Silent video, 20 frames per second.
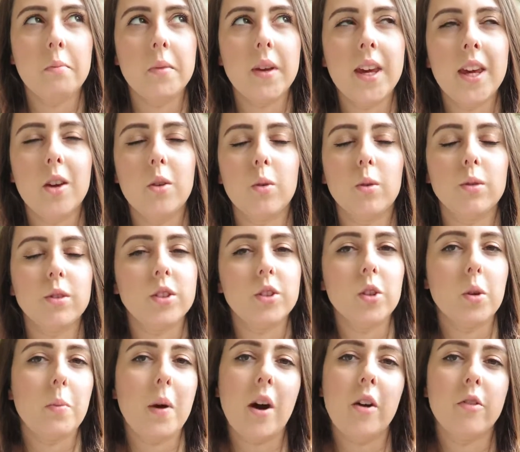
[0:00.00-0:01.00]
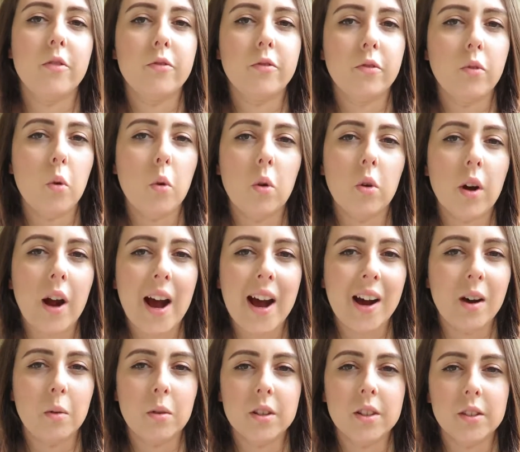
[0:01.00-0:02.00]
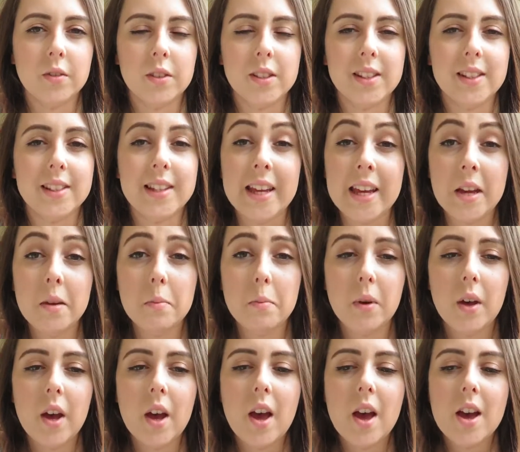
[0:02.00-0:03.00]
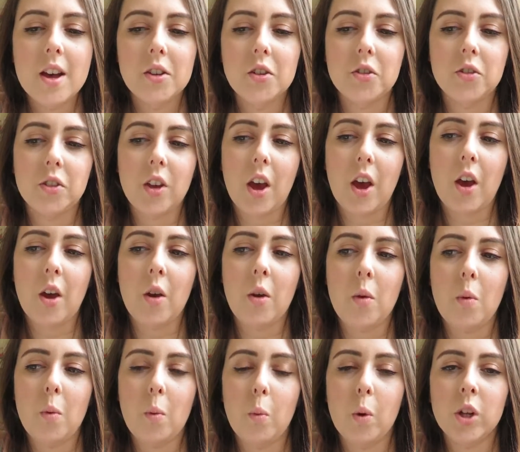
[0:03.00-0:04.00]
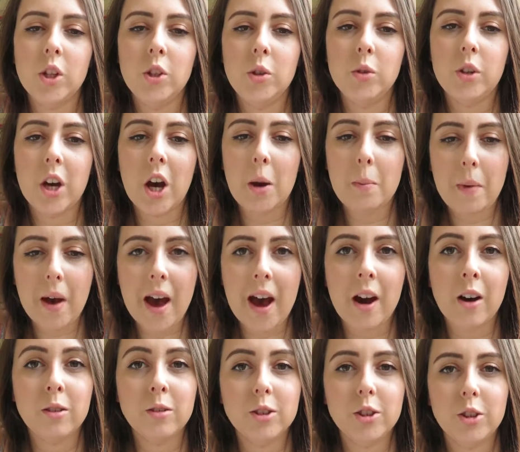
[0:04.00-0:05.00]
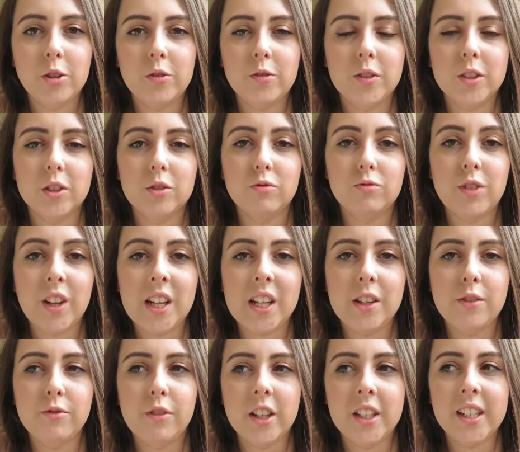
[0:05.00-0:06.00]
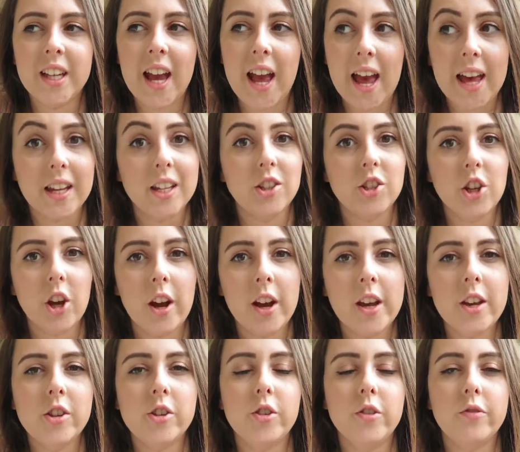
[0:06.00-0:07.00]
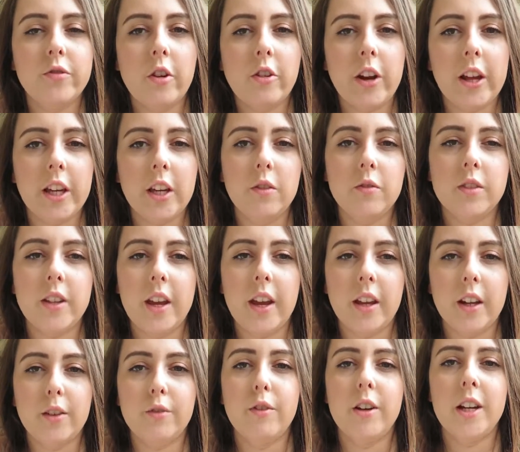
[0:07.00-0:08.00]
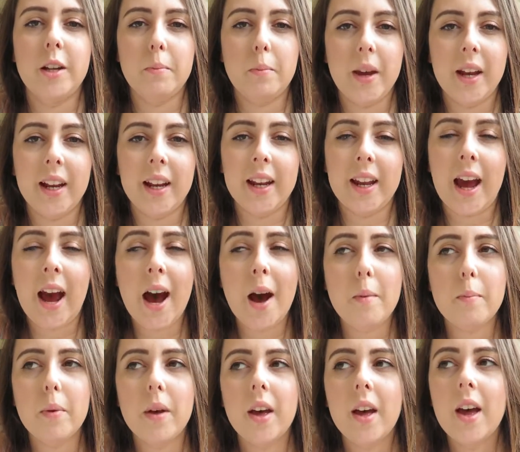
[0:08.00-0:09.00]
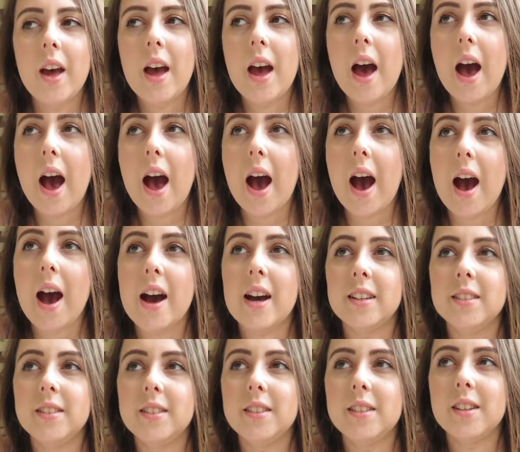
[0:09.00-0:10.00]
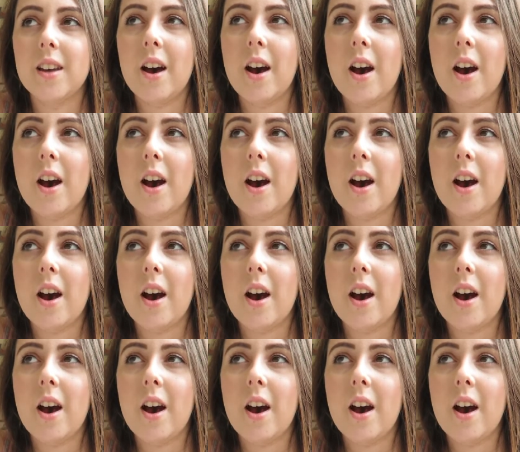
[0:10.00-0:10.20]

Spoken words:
equals to about 4 hours of sleep. So when you come out, you feel really, really energized. You feel like you've taken a really big nap. And